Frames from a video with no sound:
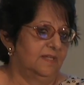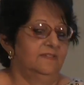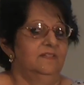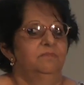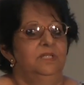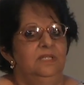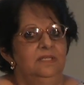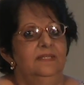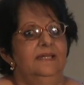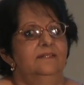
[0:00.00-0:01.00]
Does it
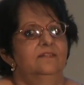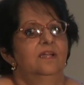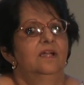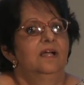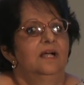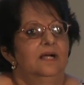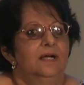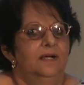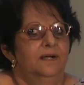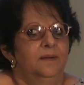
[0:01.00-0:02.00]
mean that
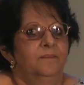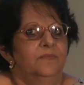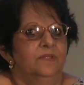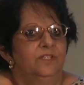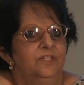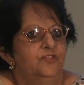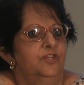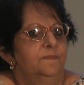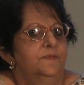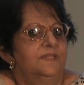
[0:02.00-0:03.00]
um, these
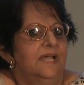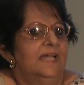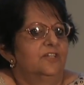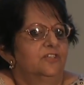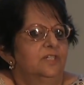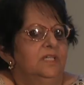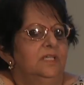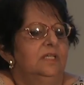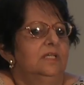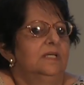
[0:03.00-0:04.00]
ships
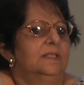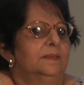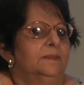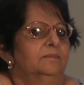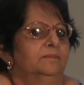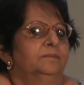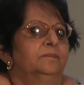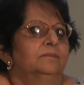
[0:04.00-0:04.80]
actually um,